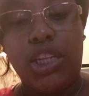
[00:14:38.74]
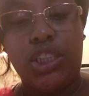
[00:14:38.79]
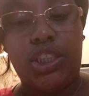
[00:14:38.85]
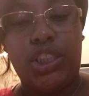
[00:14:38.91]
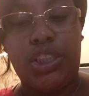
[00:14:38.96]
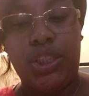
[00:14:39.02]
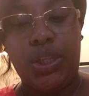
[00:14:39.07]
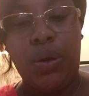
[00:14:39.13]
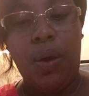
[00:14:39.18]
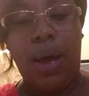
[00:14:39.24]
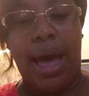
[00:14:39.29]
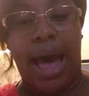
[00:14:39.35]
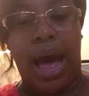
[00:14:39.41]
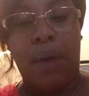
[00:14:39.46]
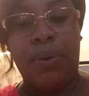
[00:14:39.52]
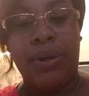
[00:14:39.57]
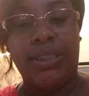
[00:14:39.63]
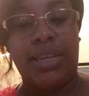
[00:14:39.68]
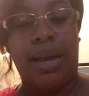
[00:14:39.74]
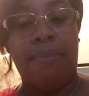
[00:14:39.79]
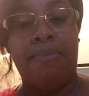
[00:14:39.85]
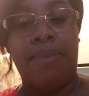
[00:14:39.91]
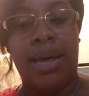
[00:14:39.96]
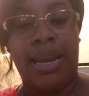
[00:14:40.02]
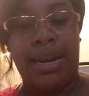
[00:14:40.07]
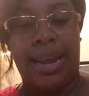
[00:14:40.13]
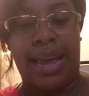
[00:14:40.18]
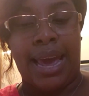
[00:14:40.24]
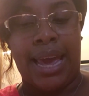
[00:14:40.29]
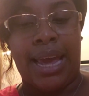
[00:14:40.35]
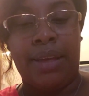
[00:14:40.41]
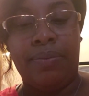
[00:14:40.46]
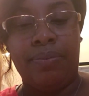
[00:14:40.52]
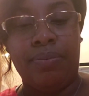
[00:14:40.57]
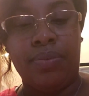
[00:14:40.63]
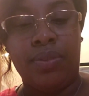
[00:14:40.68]
2 hours on
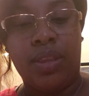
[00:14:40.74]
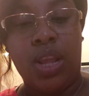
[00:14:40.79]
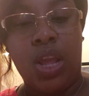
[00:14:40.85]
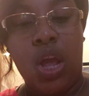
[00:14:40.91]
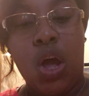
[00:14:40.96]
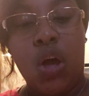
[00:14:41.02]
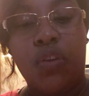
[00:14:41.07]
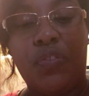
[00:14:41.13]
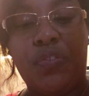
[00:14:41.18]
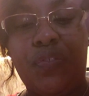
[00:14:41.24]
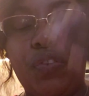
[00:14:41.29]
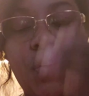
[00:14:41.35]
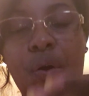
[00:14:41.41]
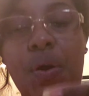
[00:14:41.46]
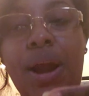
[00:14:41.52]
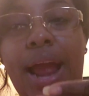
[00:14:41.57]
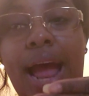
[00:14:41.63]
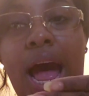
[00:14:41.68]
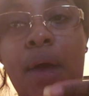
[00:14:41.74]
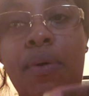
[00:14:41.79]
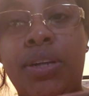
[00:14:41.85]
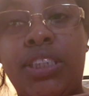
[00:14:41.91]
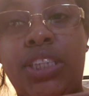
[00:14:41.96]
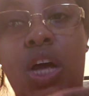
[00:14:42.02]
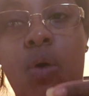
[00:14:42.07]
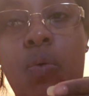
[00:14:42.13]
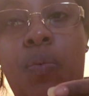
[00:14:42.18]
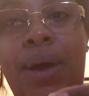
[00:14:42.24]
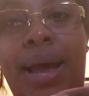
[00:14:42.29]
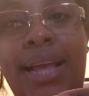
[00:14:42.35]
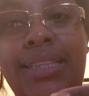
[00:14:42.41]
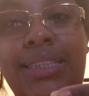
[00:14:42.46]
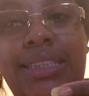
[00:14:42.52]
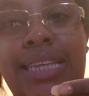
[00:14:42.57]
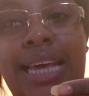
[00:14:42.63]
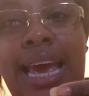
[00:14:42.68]
Monday, 4 hours on
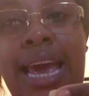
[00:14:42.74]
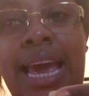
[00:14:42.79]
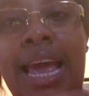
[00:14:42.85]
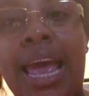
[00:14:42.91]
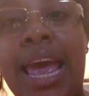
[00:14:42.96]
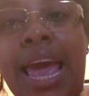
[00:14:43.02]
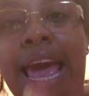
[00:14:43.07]
Wednesday,